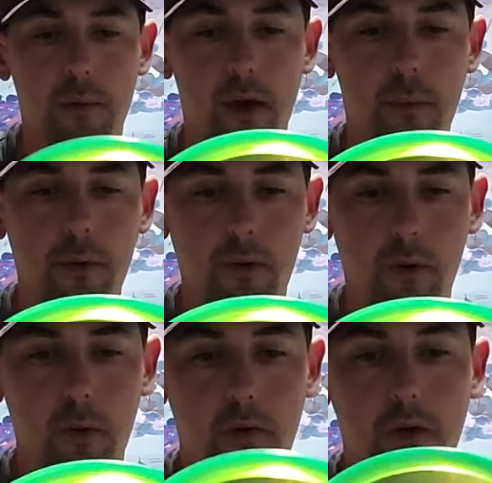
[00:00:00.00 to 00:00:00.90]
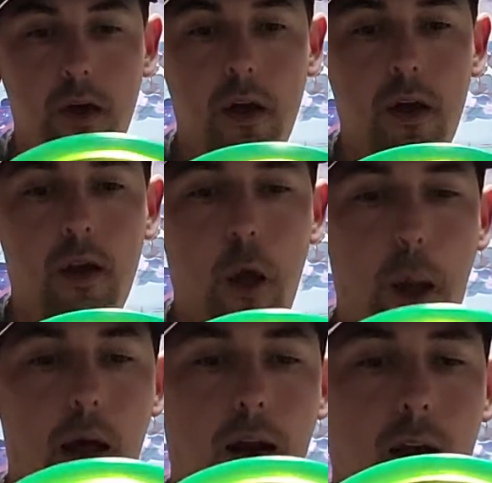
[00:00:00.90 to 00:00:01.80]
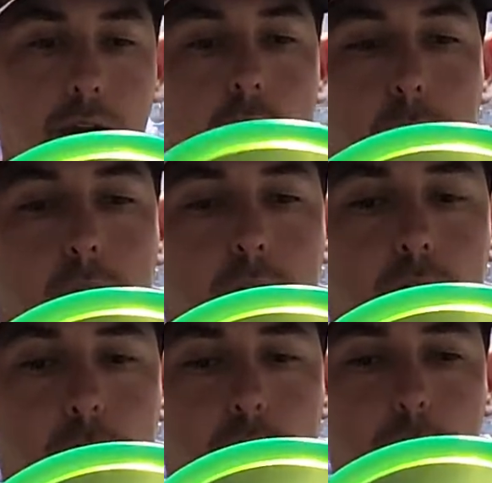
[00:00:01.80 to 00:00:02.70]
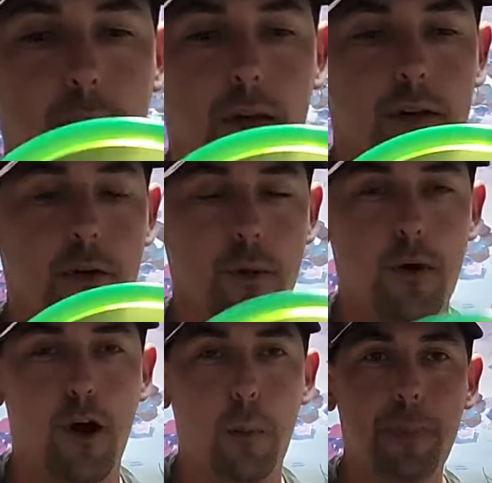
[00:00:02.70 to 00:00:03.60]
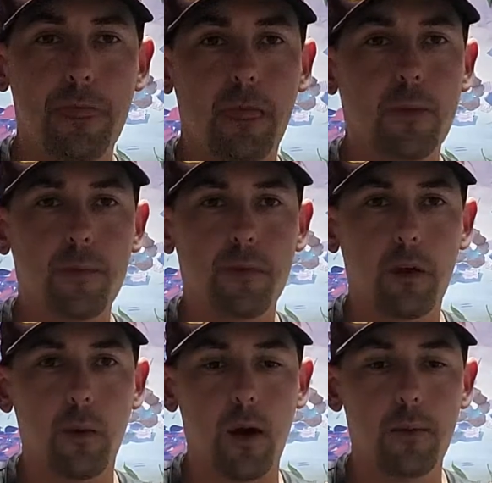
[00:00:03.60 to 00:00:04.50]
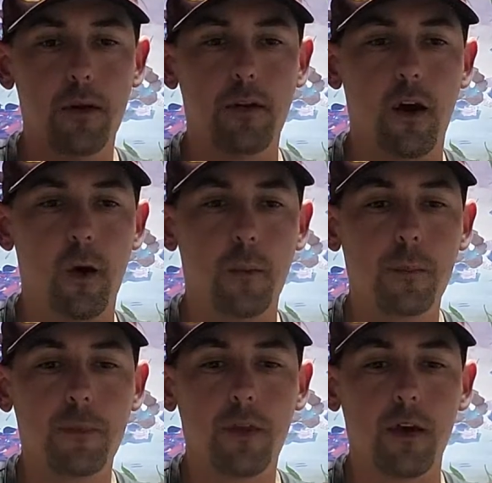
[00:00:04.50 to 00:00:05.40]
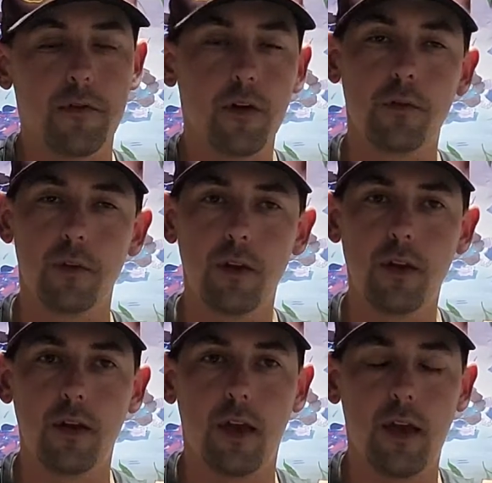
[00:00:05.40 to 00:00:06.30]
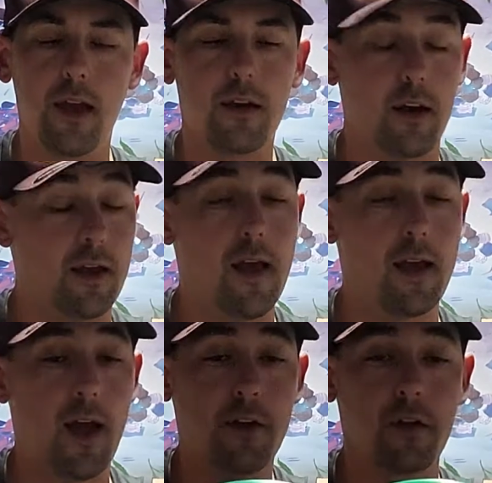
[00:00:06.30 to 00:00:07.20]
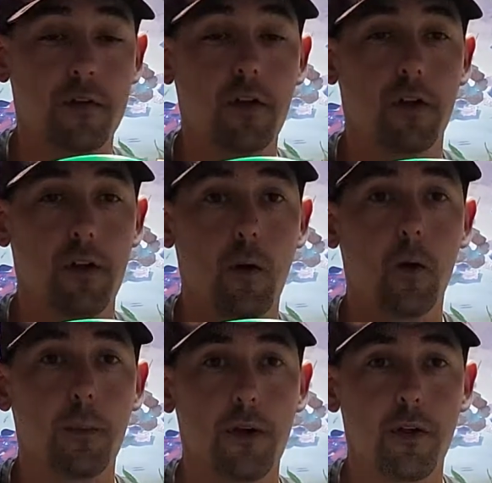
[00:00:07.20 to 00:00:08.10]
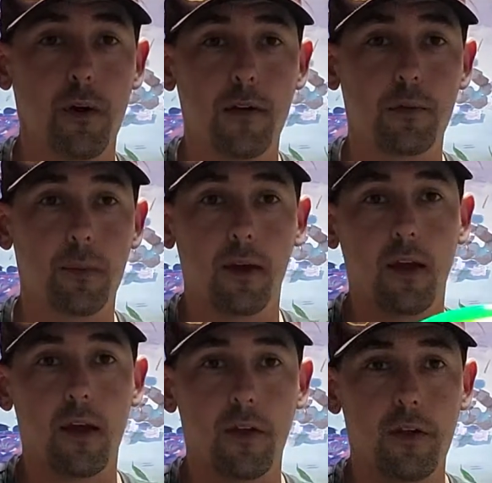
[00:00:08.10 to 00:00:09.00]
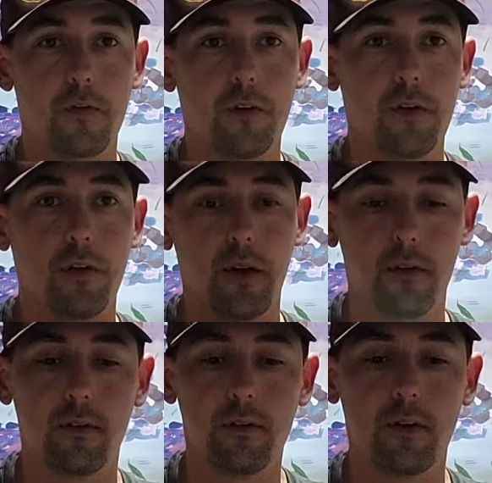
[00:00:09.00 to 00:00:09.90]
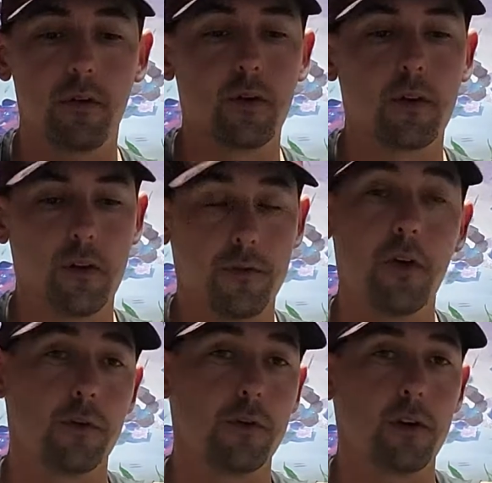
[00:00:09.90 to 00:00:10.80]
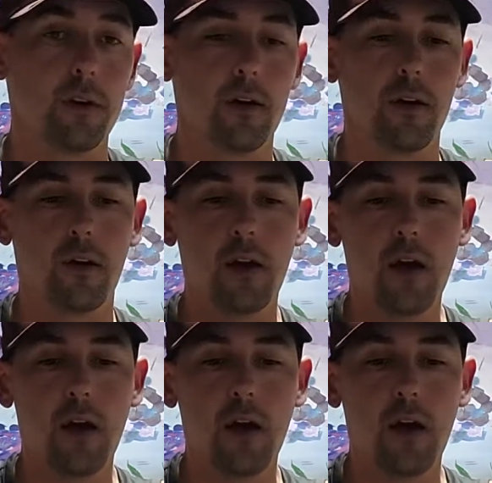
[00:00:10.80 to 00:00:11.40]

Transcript: It's kind of pretty cool. And it has an MD2 stamp on there as well. Quite a bit of dome. It feels really good in the hand. It actually feels enormous, so having big hands, this feels like it feels really good.